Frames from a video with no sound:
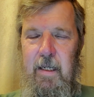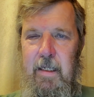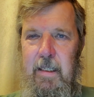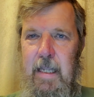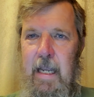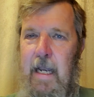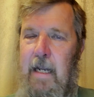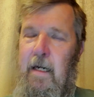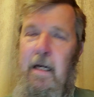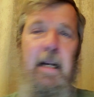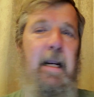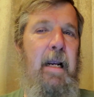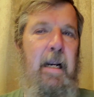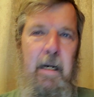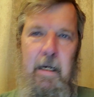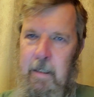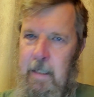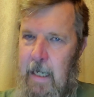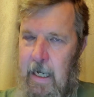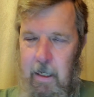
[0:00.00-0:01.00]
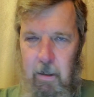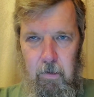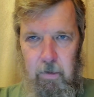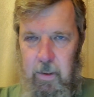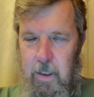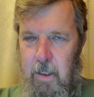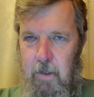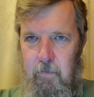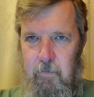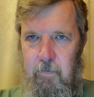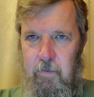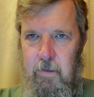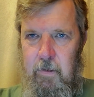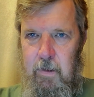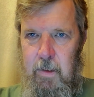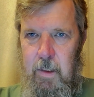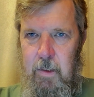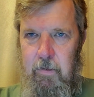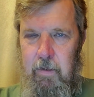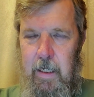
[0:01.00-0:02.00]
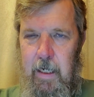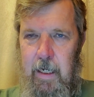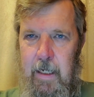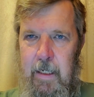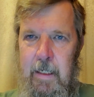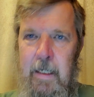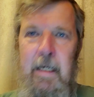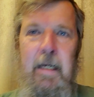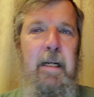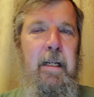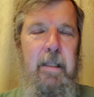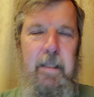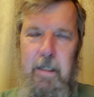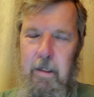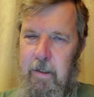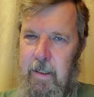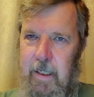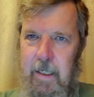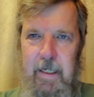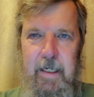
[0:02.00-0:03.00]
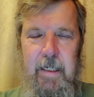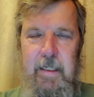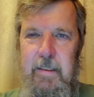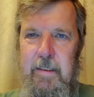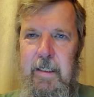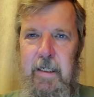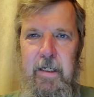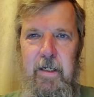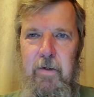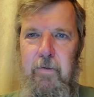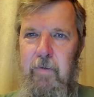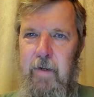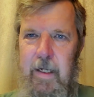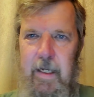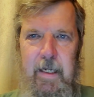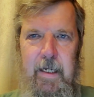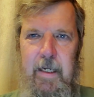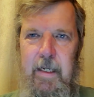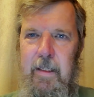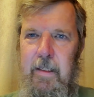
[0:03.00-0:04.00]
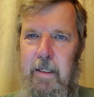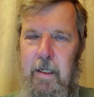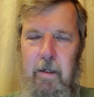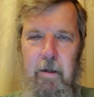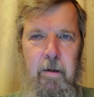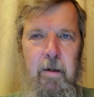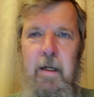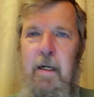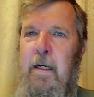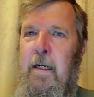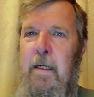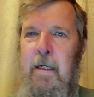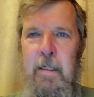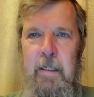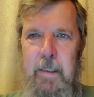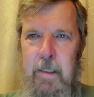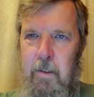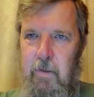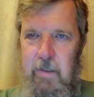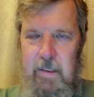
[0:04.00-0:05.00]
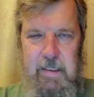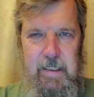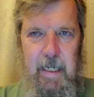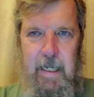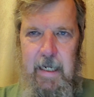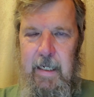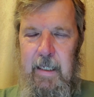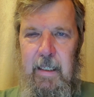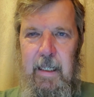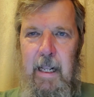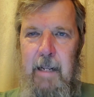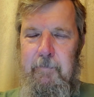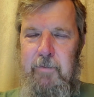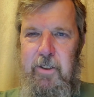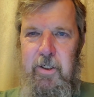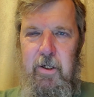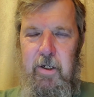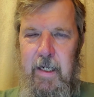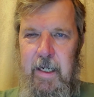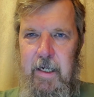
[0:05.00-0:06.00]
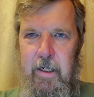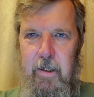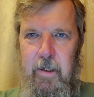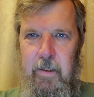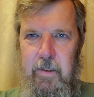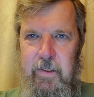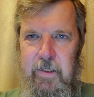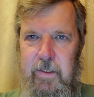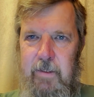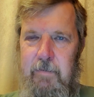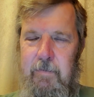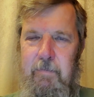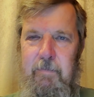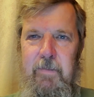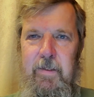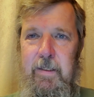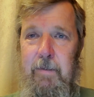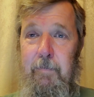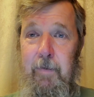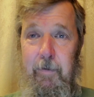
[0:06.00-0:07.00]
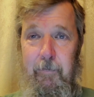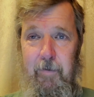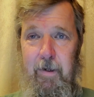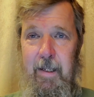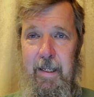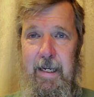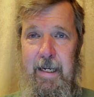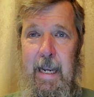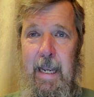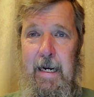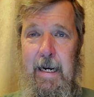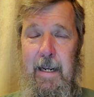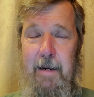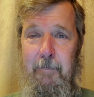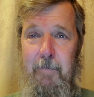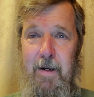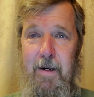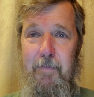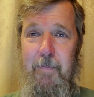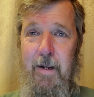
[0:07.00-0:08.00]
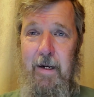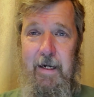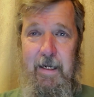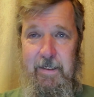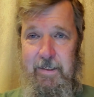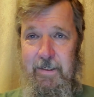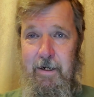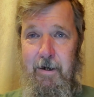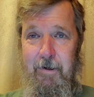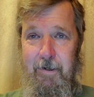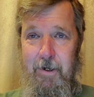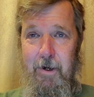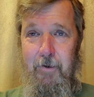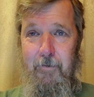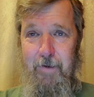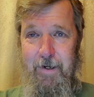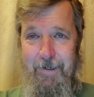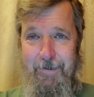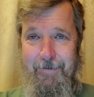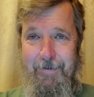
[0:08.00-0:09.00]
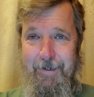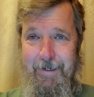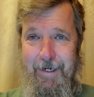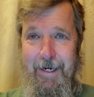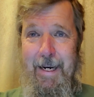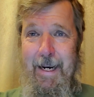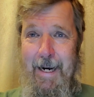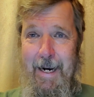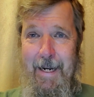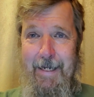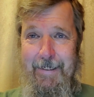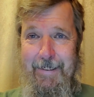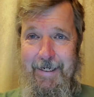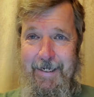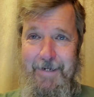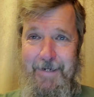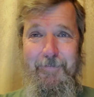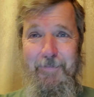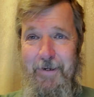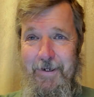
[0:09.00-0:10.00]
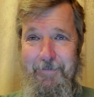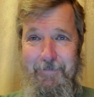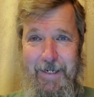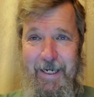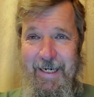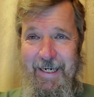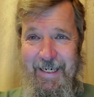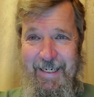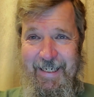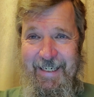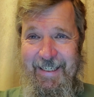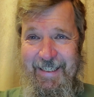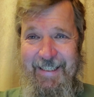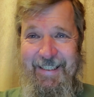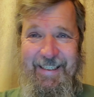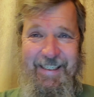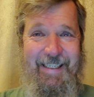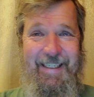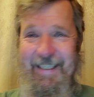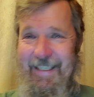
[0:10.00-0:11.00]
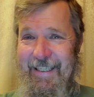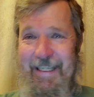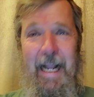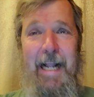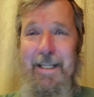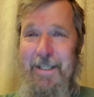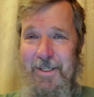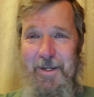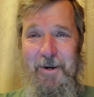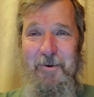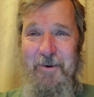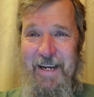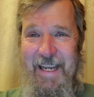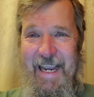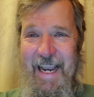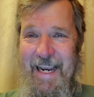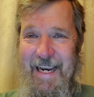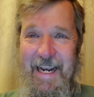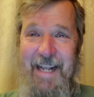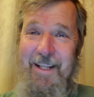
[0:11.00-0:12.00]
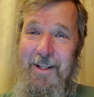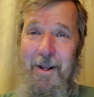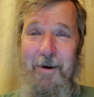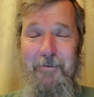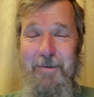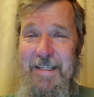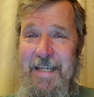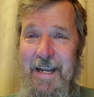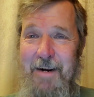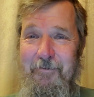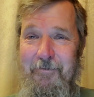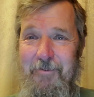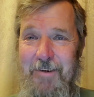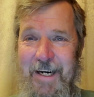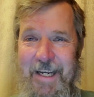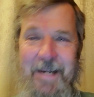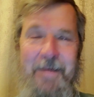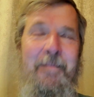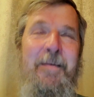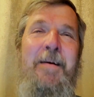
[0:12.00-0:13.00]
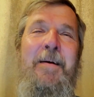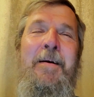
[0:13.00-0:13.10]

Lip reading: like that? Hell no. Okay? They're going to continue eating their, you know, steak and lobster dinners. Somebody really got on me about escargot and Chianti, but that's okay. I thought it was kind of funny.